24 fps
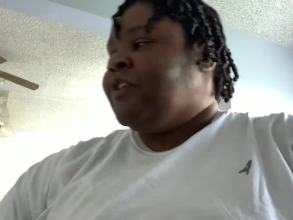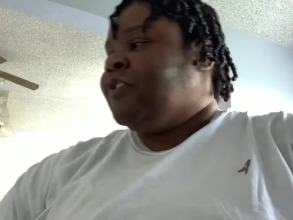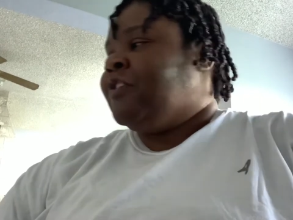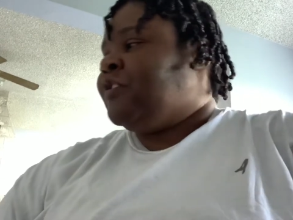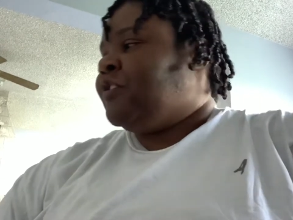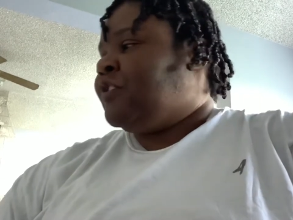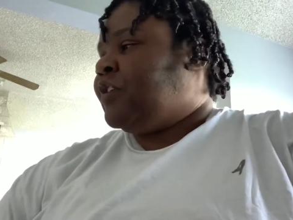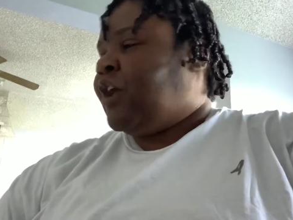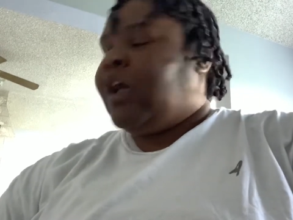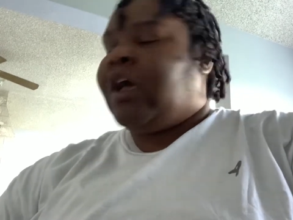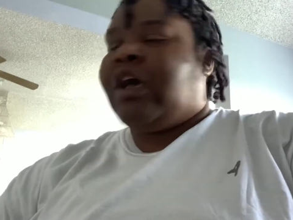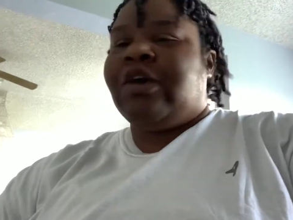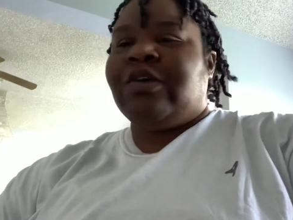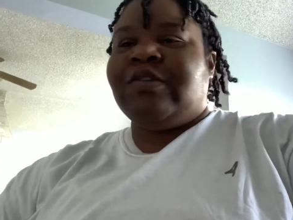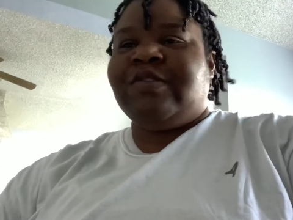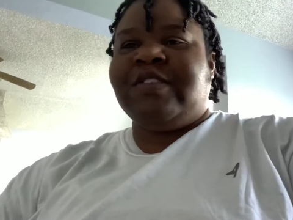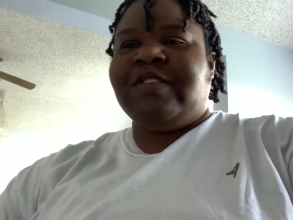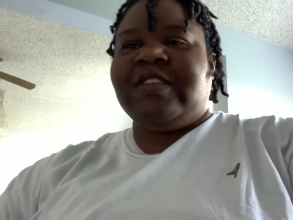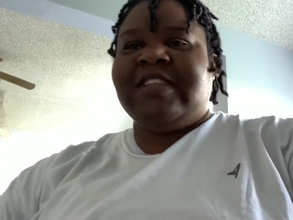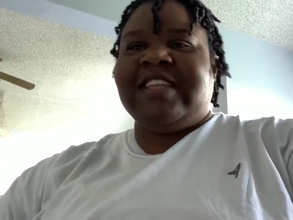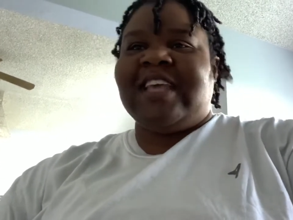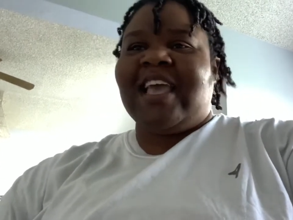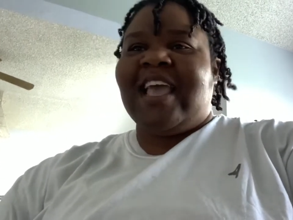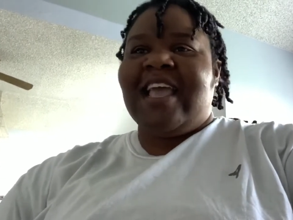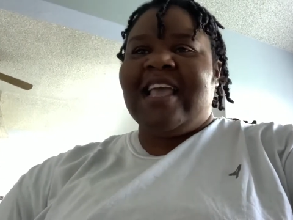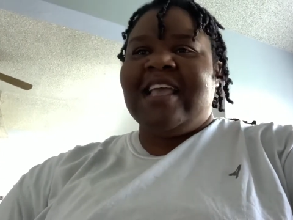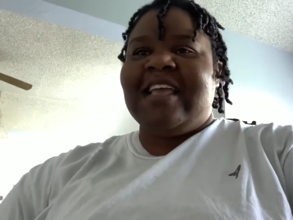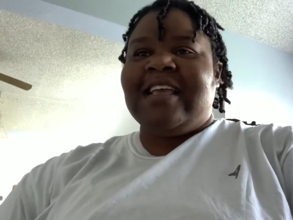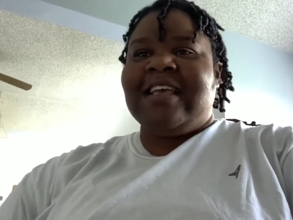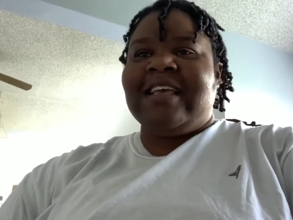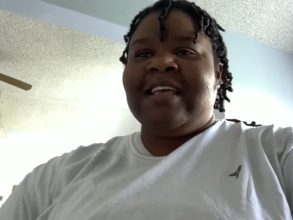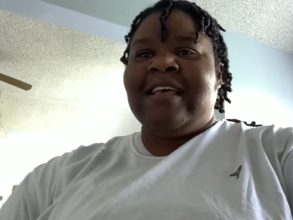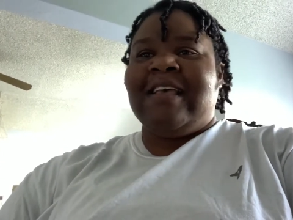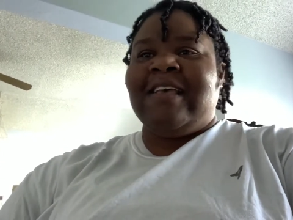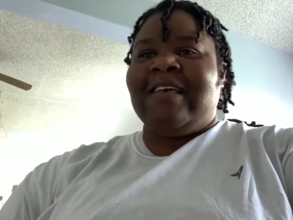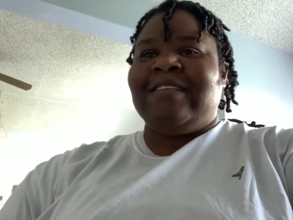So
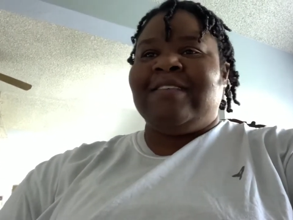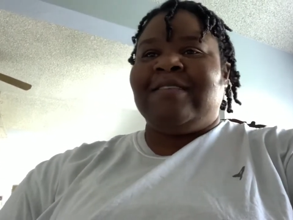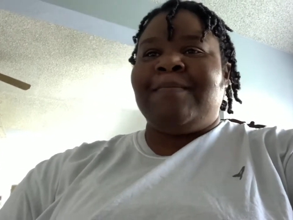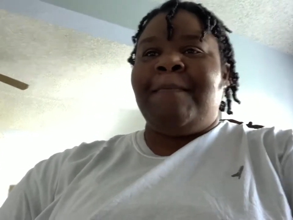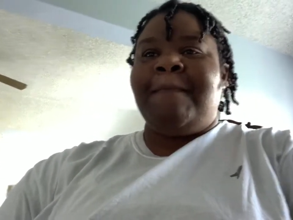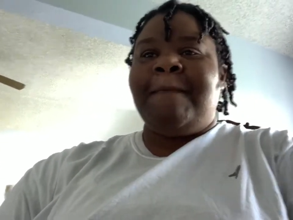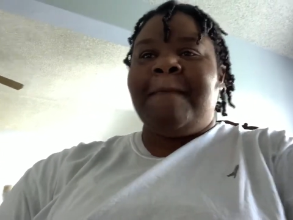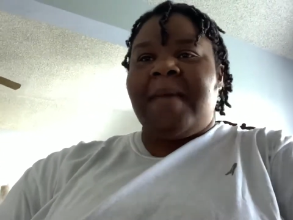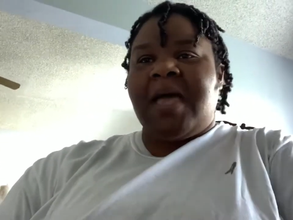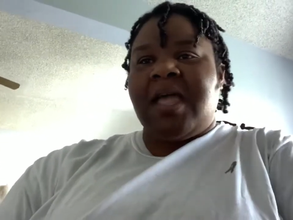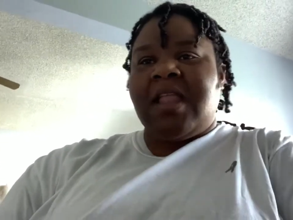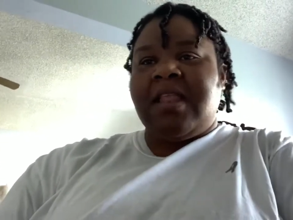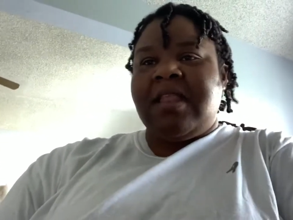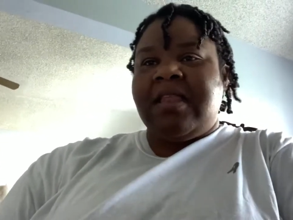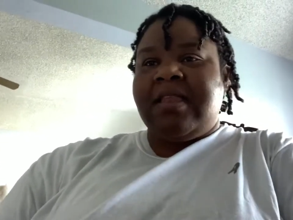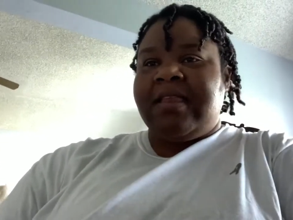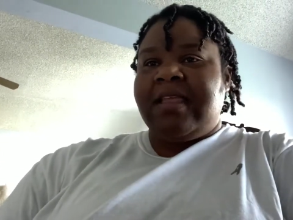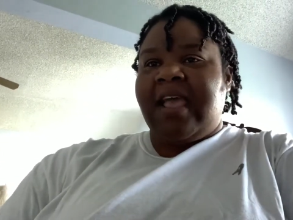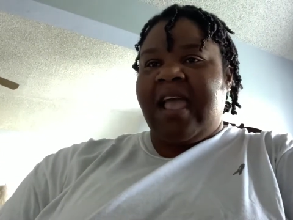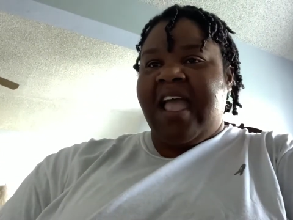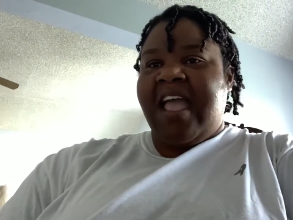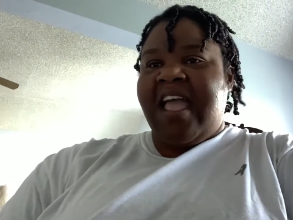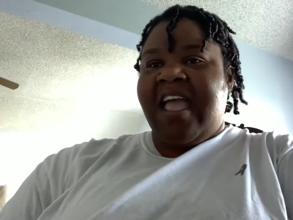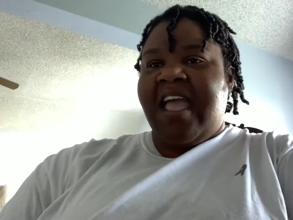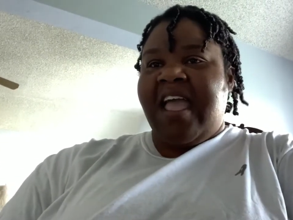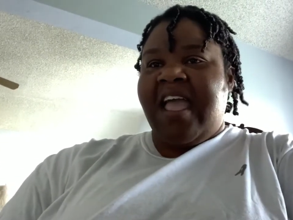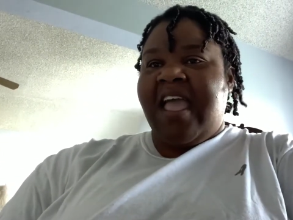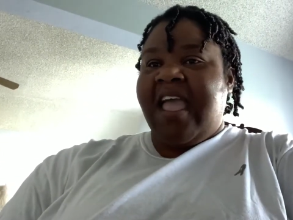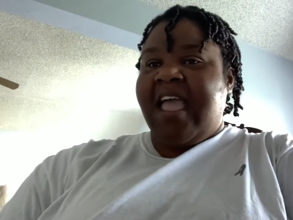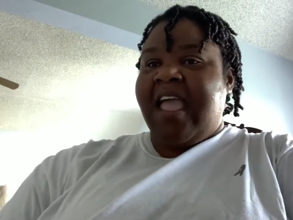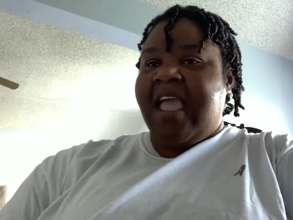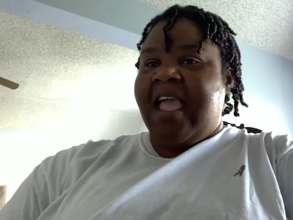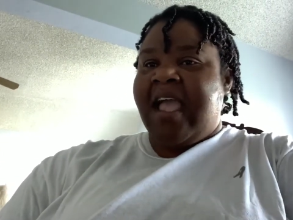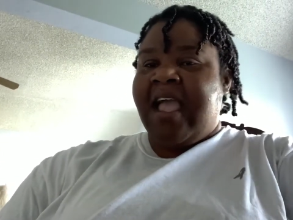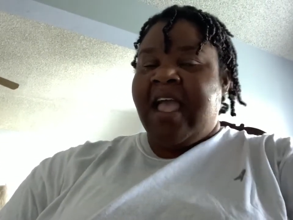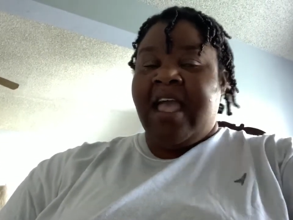today is
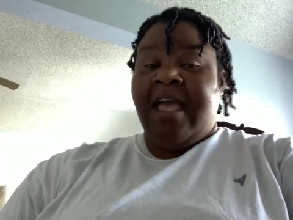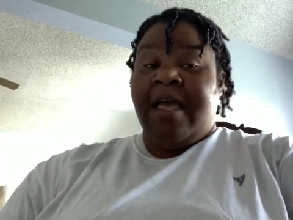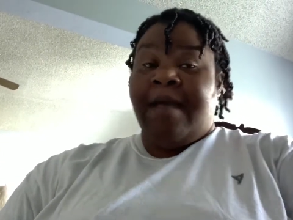Monday,